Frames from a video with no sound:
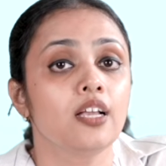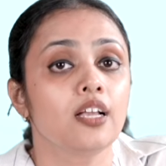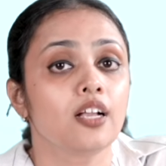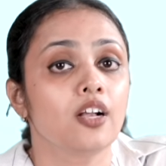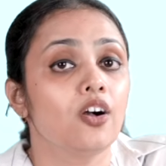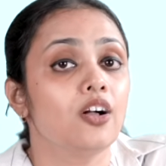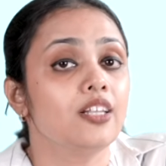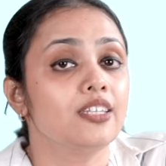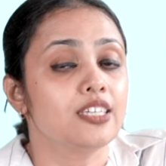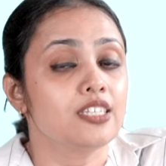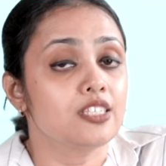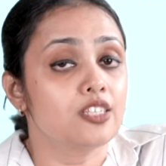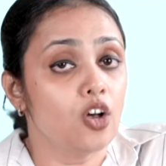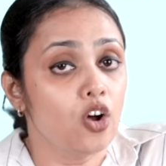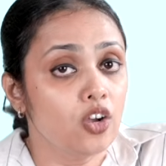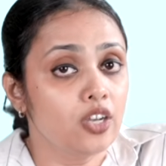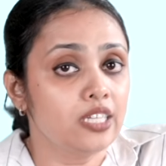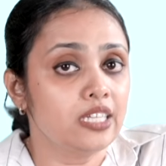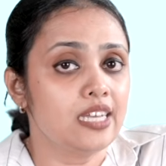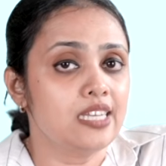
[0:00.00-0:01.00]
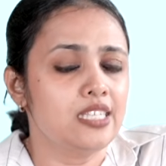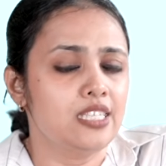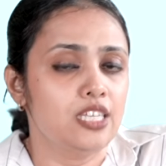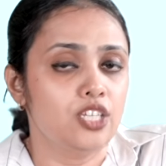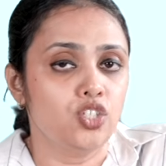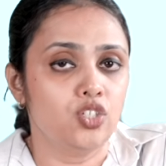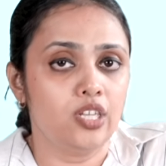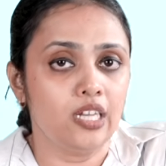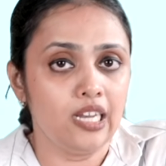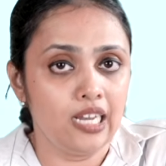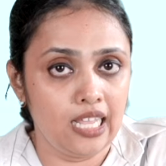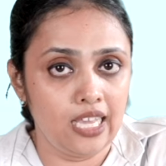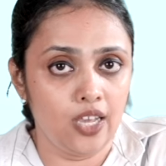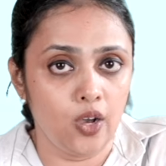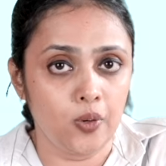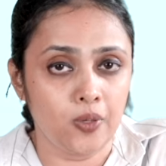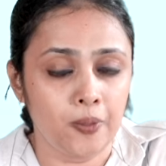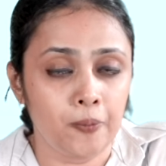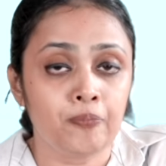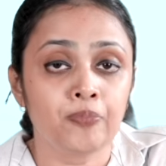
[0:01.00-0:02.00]
called as organization and
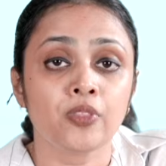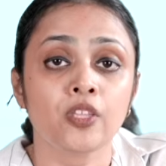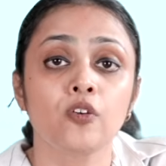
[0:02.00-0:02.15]
layout,